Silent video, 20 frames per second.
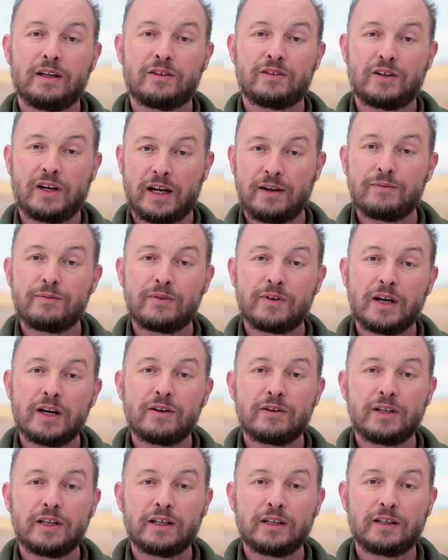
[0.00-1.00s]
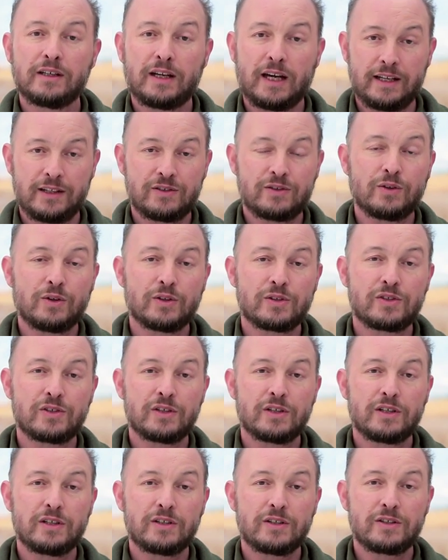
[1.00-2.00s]
time-varying light
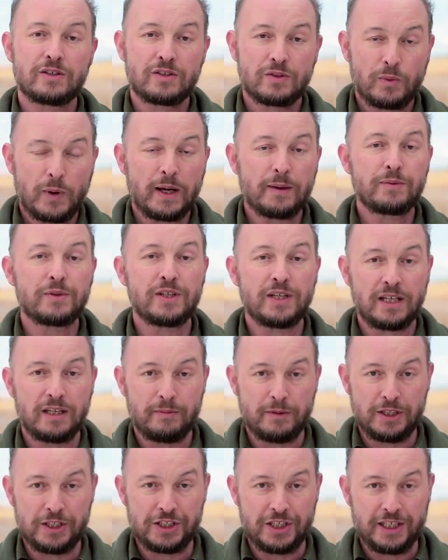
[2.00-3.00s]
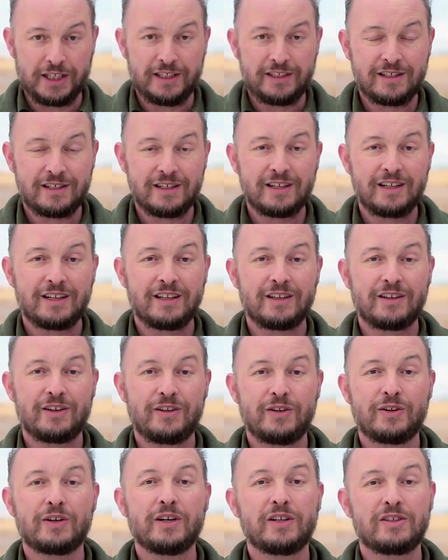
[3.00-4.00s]
source swept images
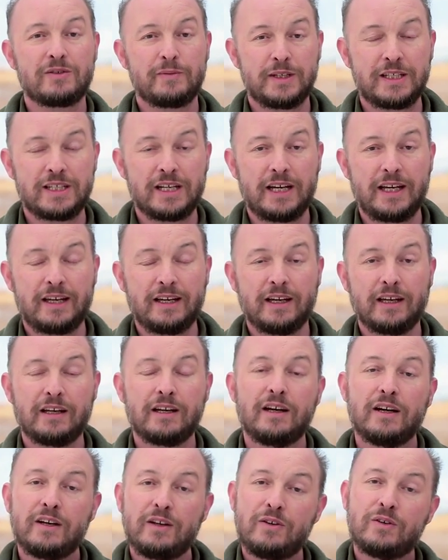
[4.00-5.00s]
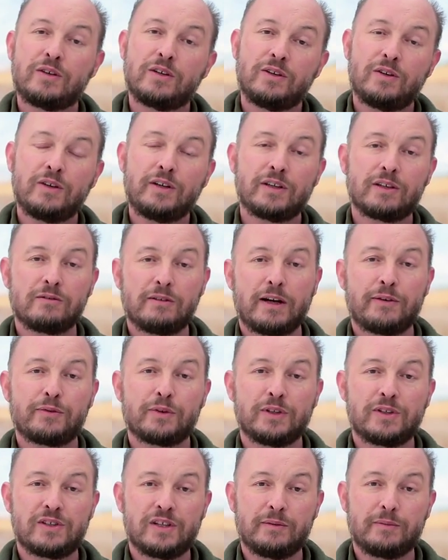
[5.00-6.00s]
that you're going to be taking, you can look at the
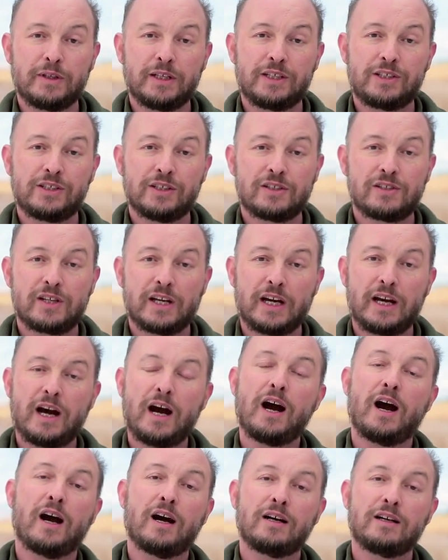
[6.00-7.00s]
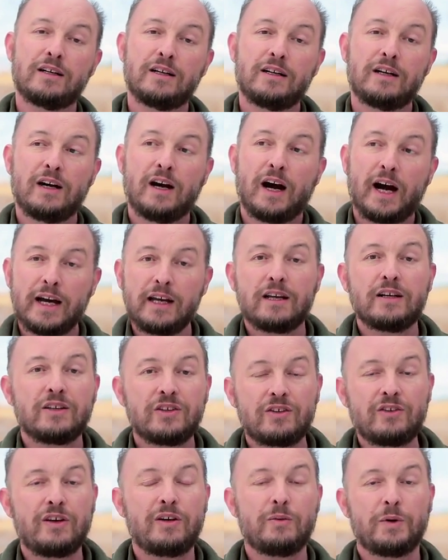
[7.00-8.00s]
reference image and say, I
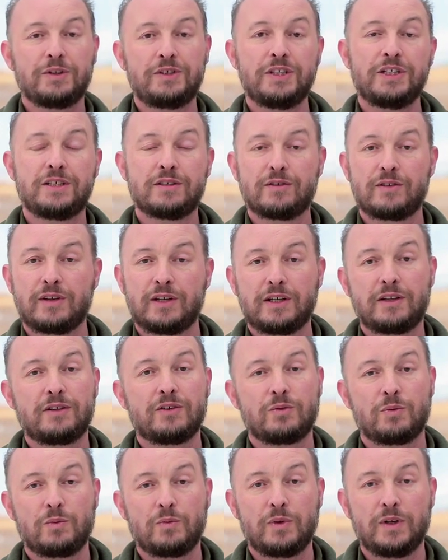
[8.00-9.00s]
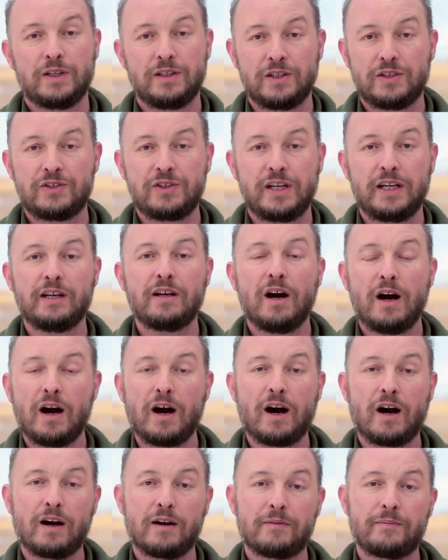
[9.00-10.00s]
can see what each of the things in the scene
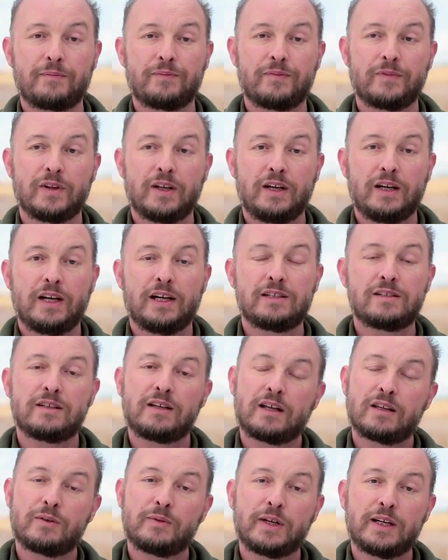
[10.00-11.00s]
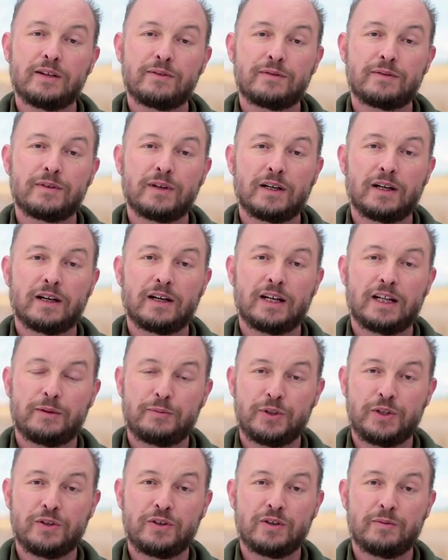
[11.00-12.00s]
are. It's another way of
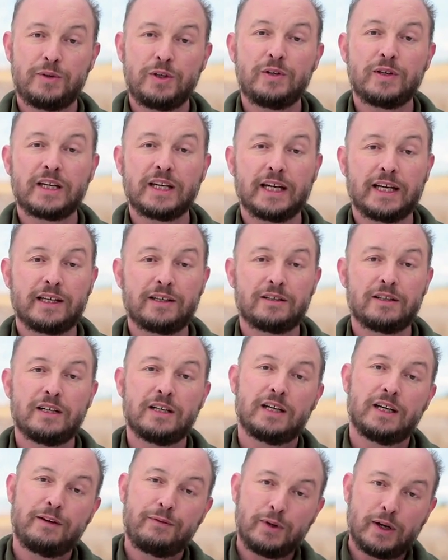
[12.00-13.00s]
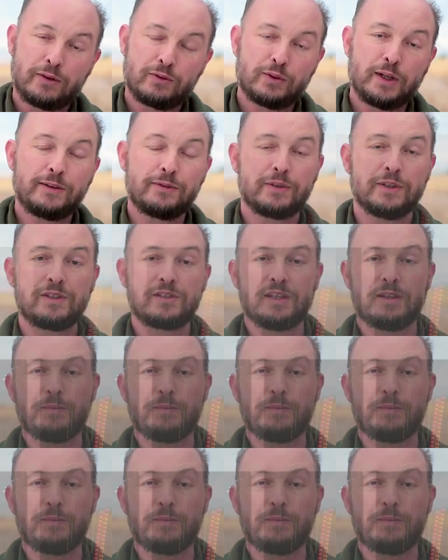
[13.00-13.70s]
helping you communicate. If you have a reference